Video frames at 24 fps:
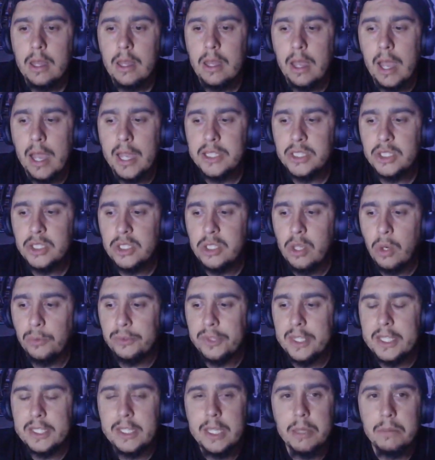I just don't
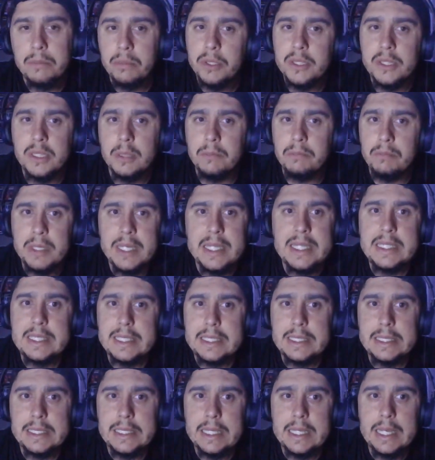think they put the
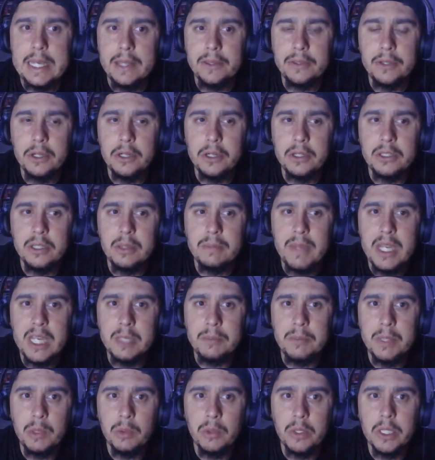pieces together to
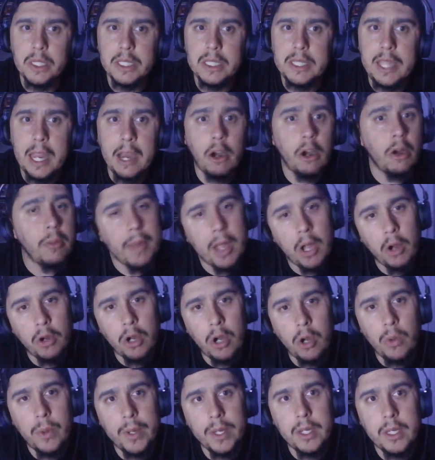make me really care about
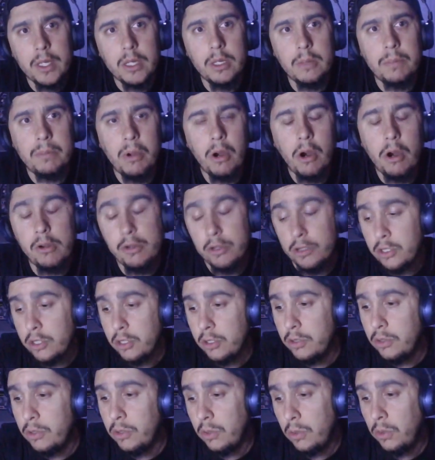going into part
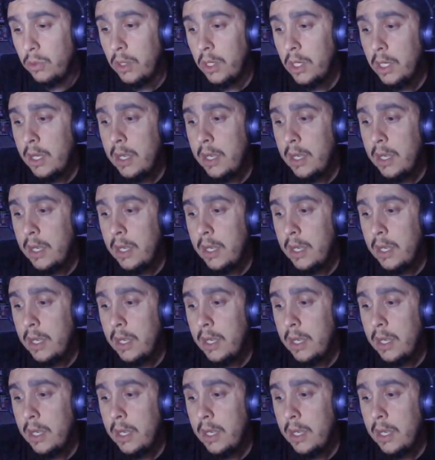two.